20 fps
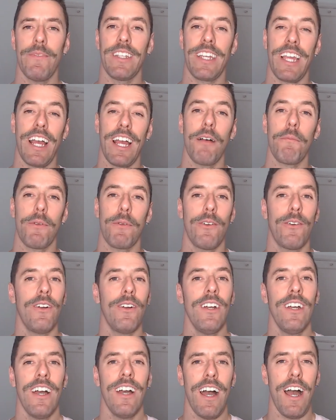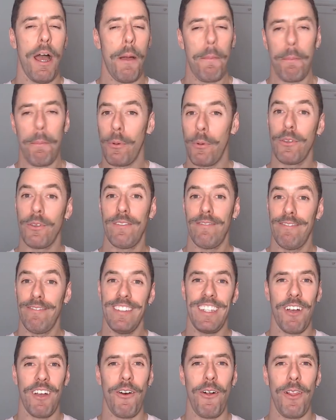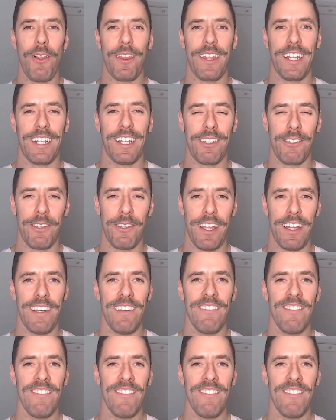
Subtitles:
help you put the whole thing together.